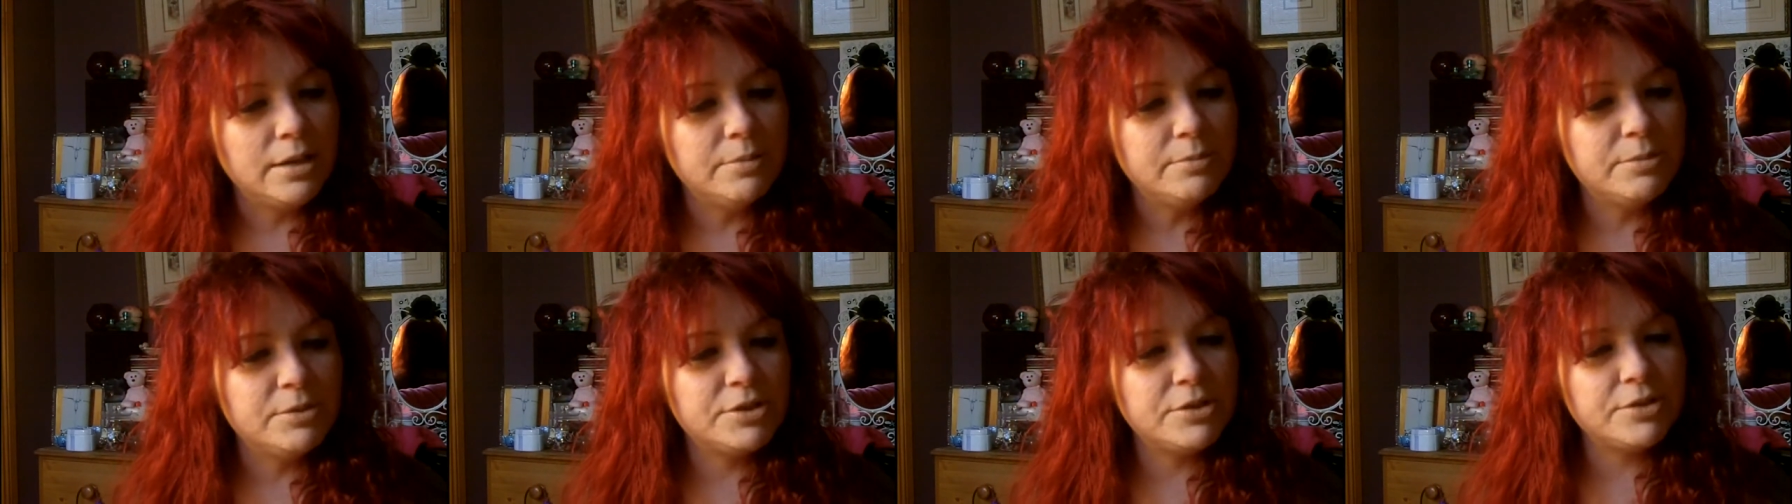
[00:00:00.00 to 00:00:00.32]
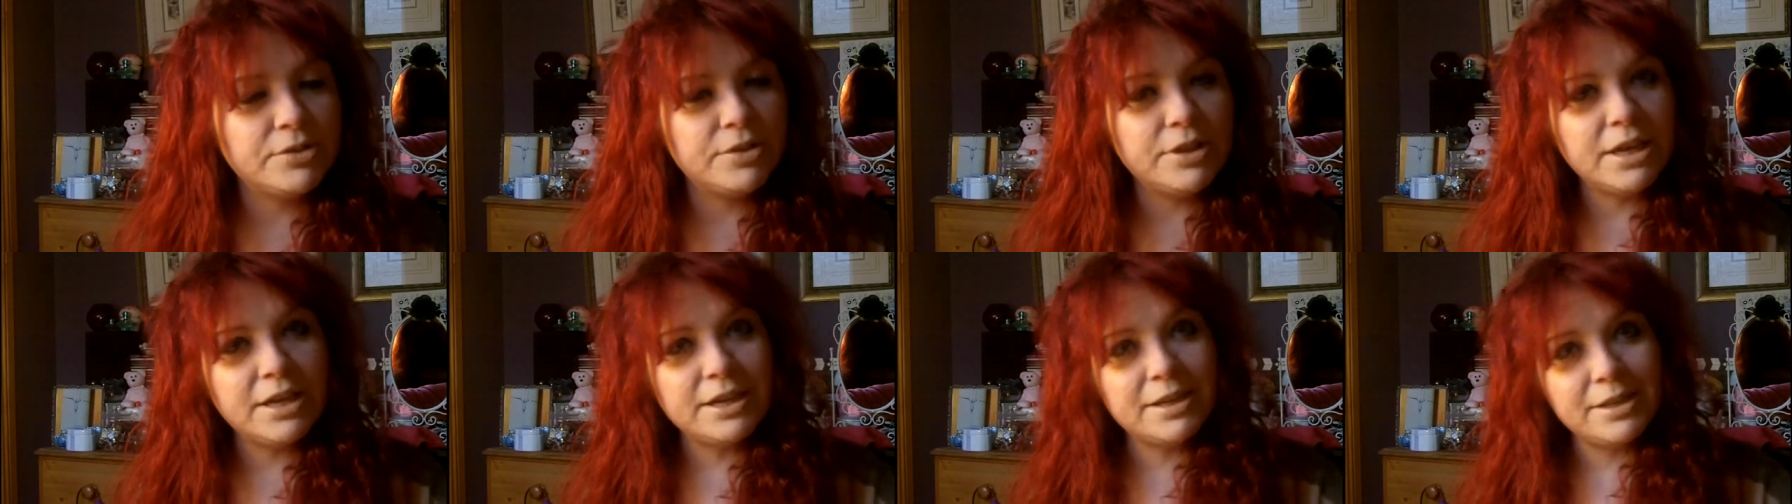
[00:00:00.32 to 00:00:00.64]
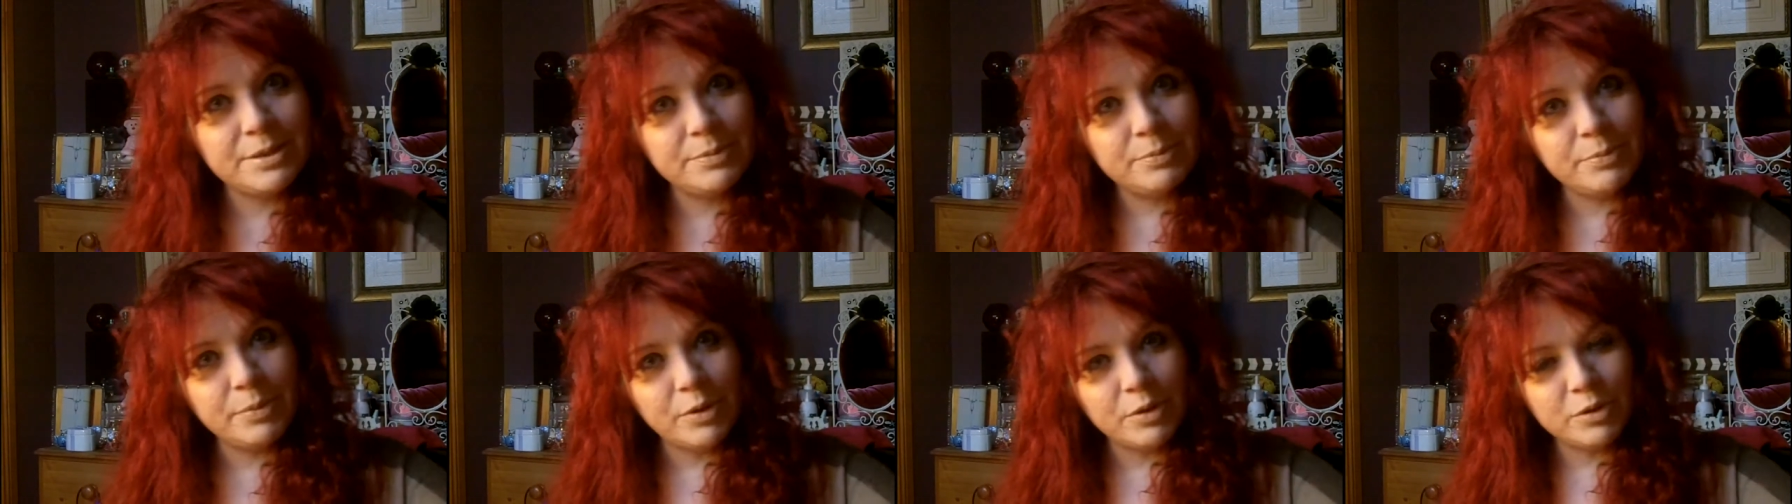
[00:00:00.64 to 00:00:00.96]
So that
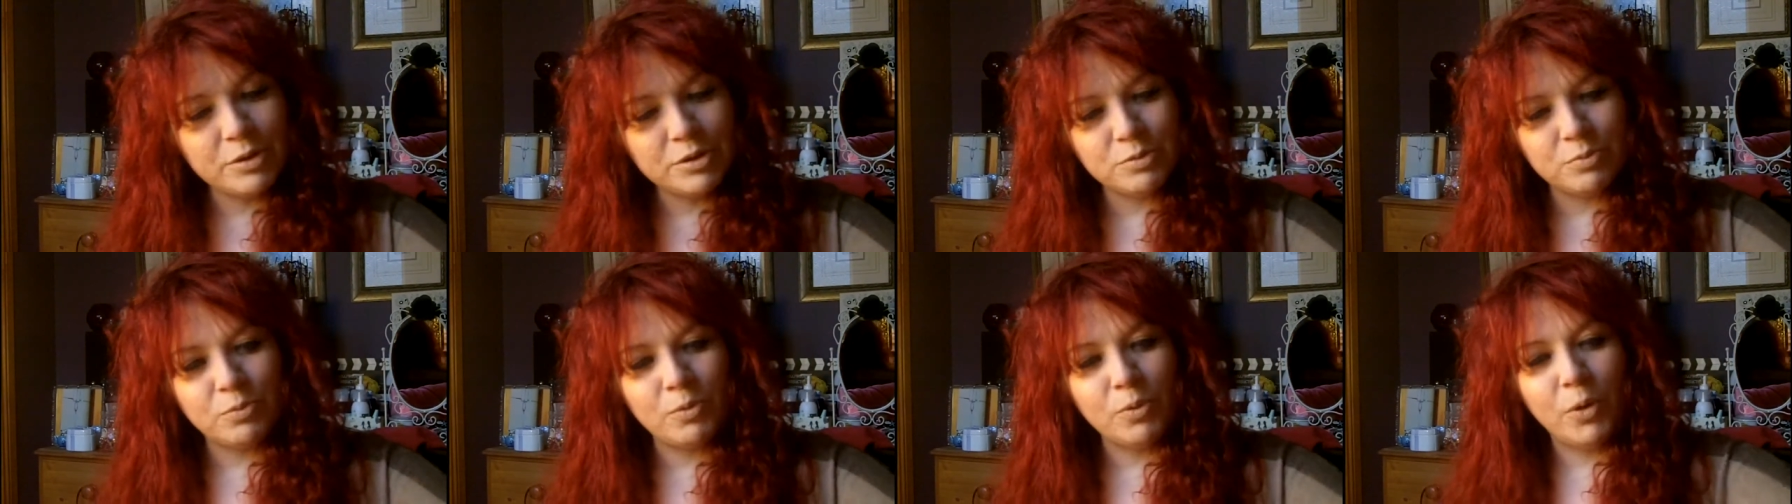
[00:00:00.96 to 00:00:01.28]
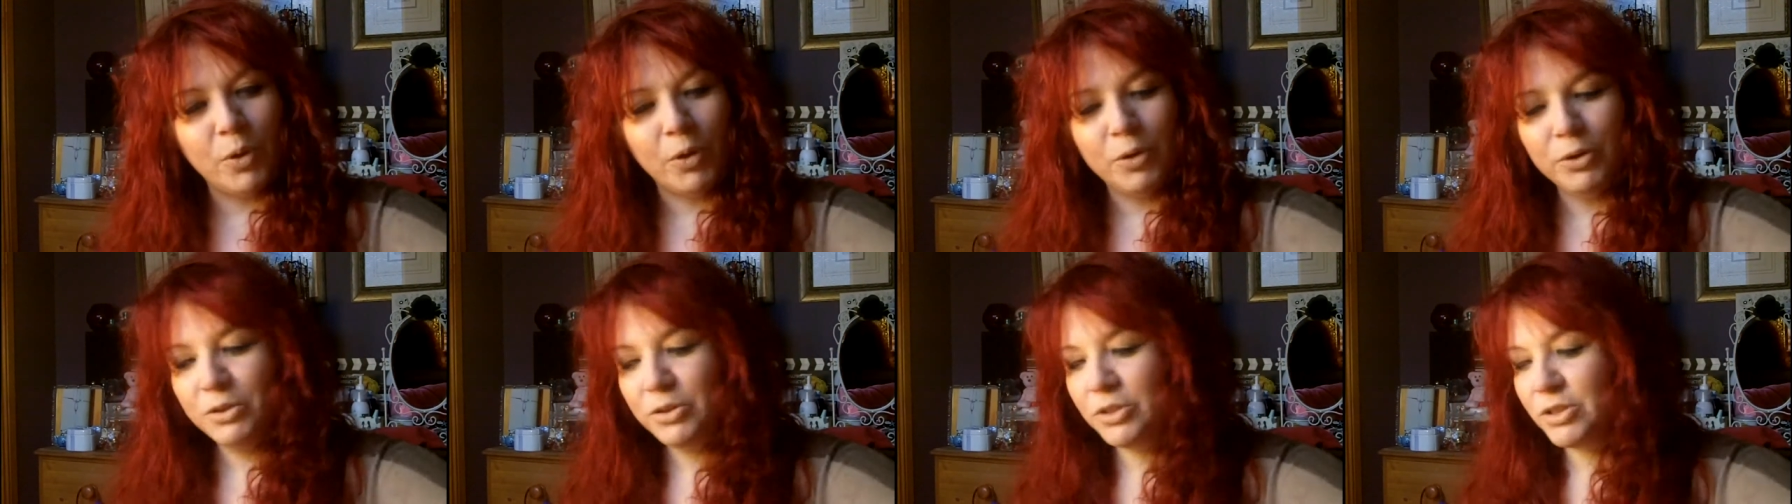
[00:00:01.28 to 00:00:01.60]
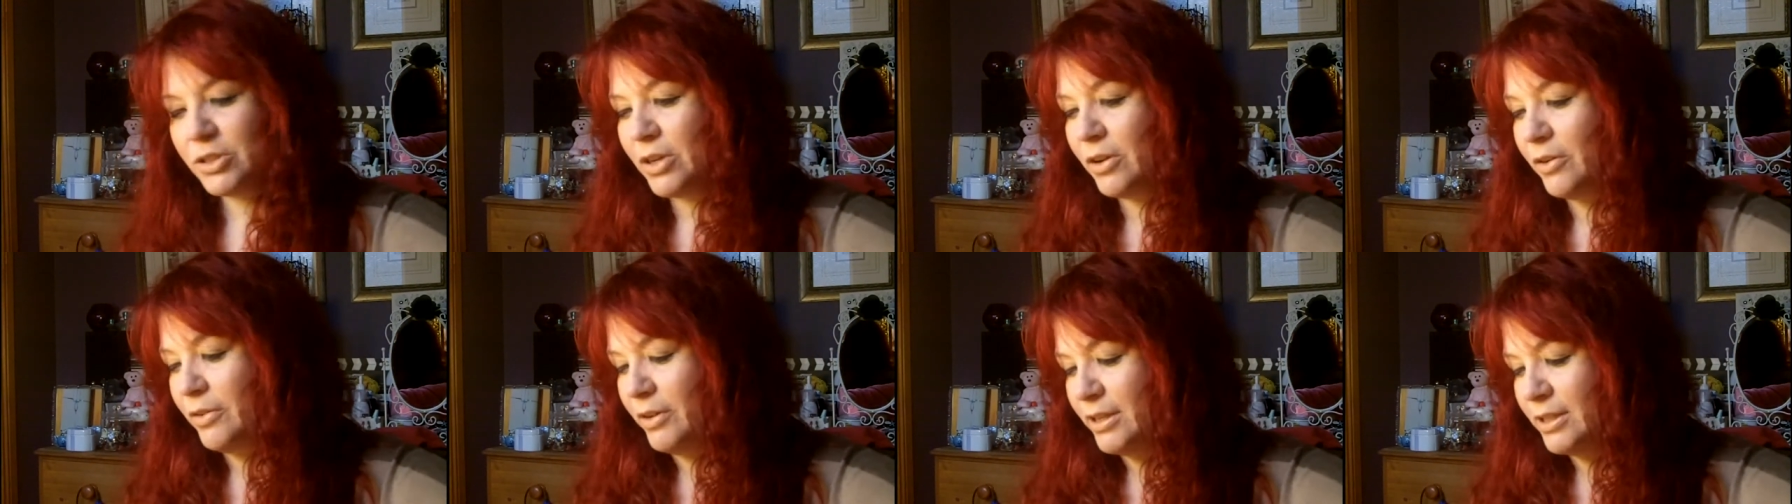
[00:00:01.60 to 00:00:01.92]
is box one.
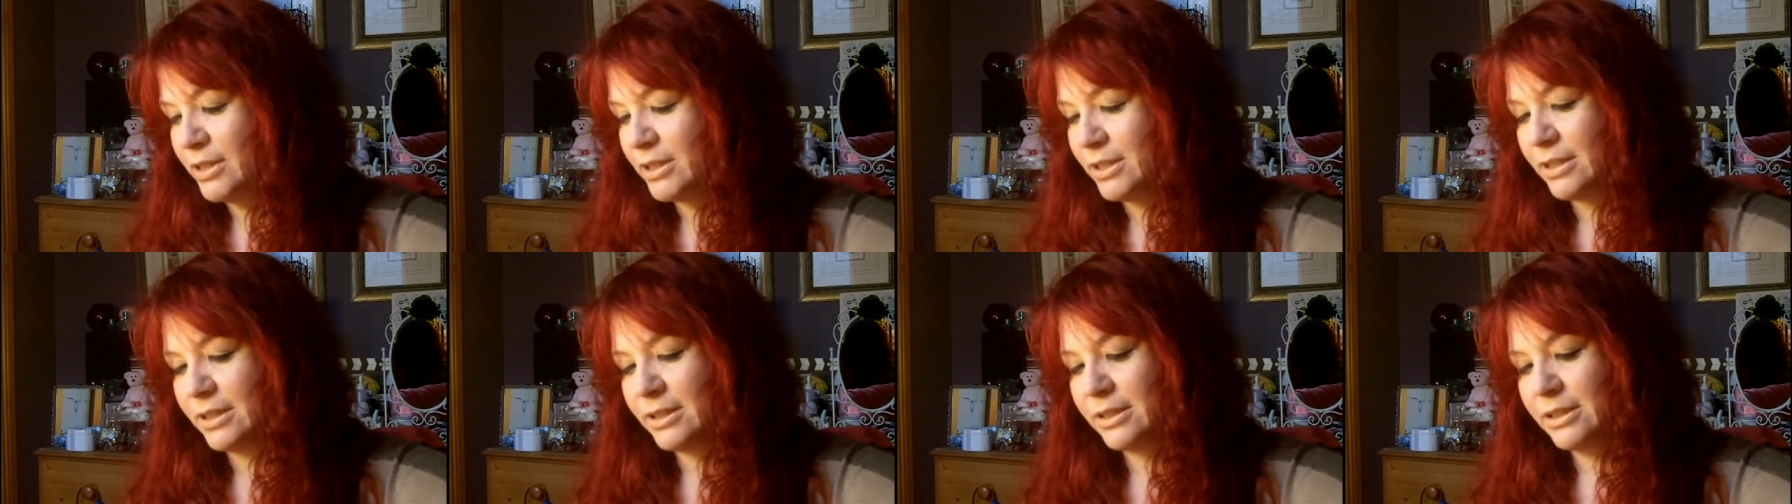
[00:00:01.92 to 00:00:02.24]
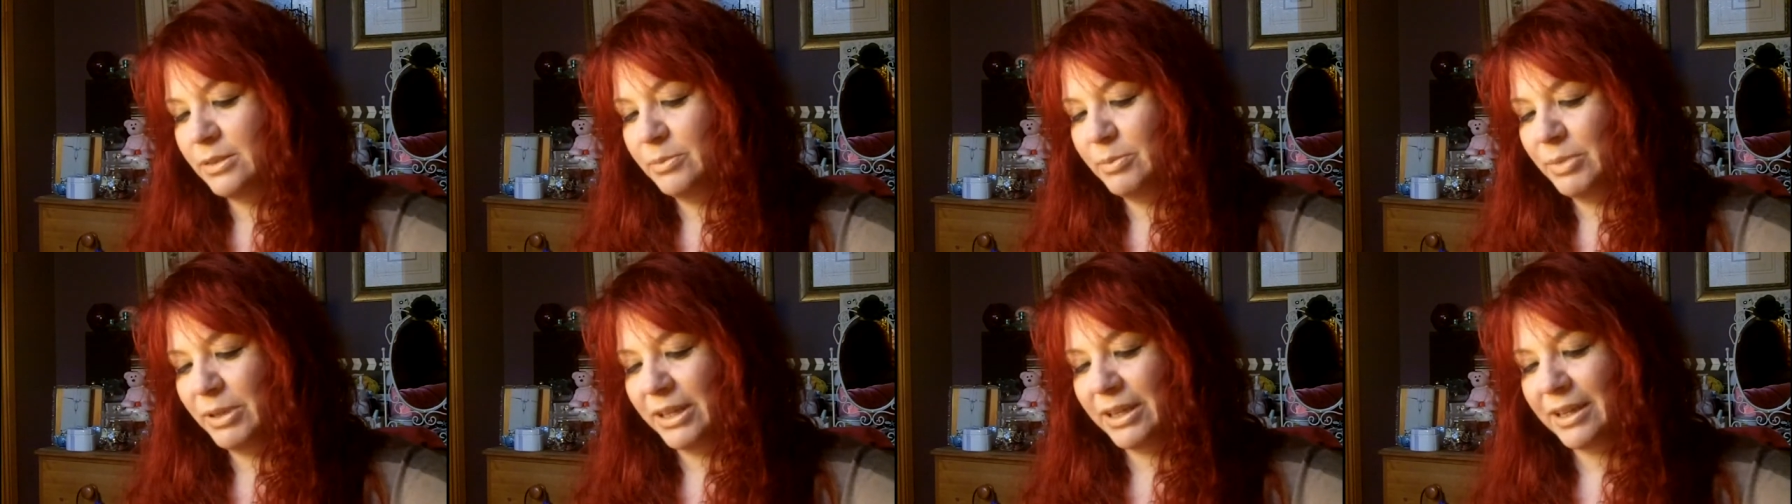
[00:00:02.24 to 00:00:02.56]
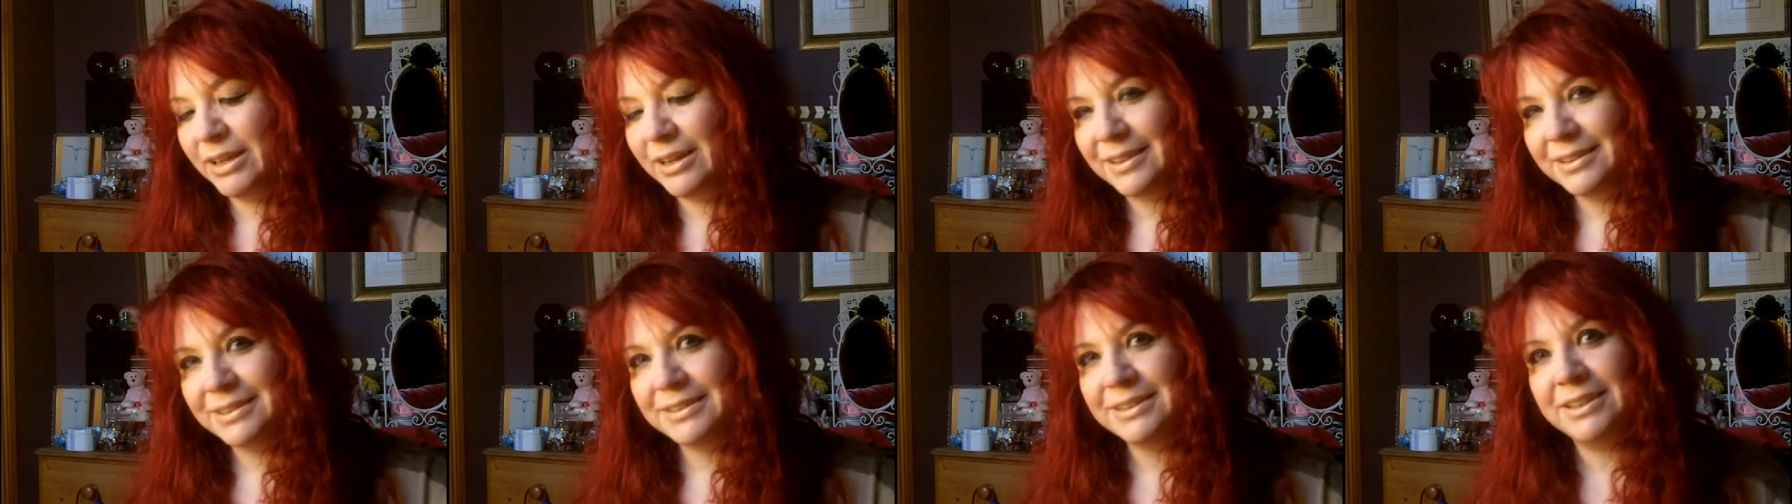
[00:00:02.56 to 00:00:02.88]
Sorry it's a little bit
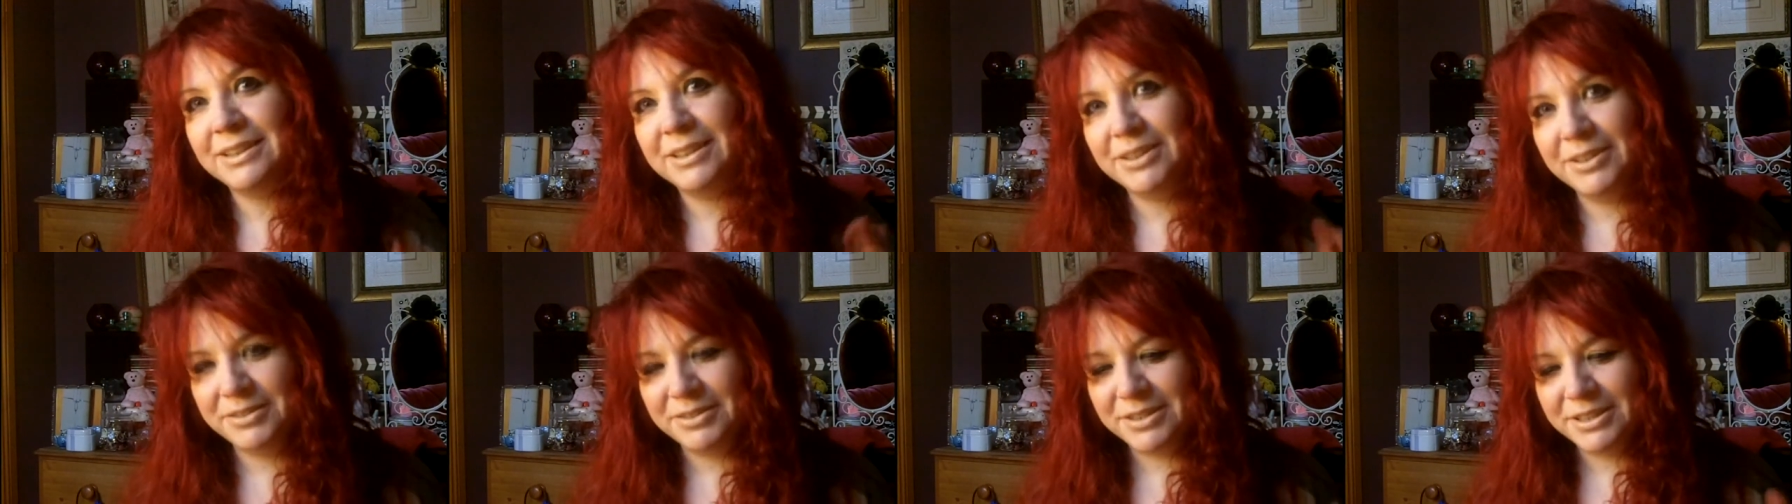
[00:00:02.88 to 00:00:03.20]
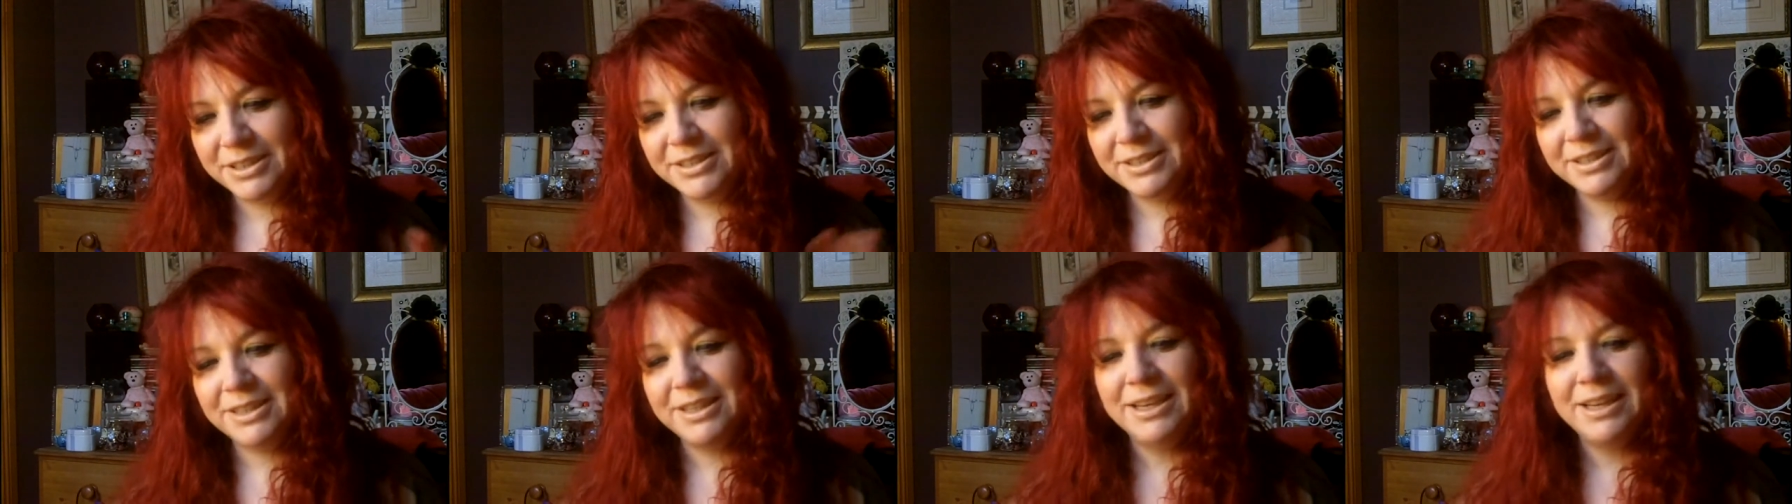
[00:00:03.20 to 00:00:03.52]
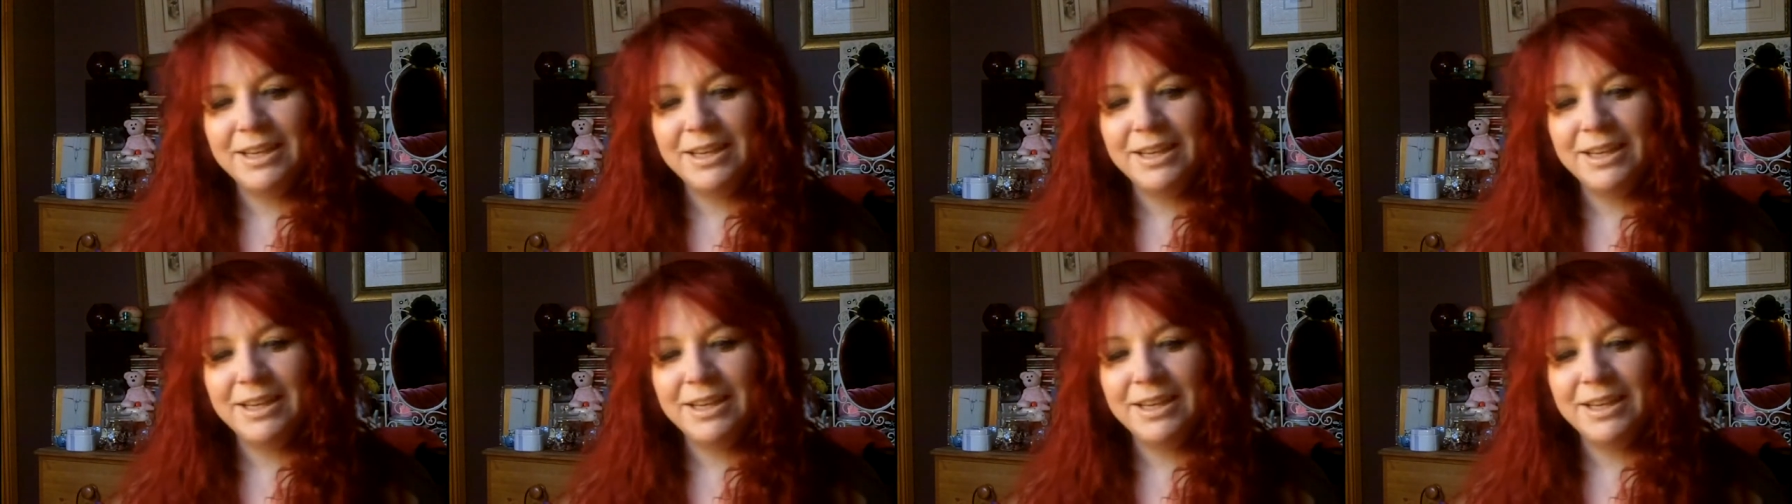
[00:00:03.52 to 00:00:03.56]
kind of hurried,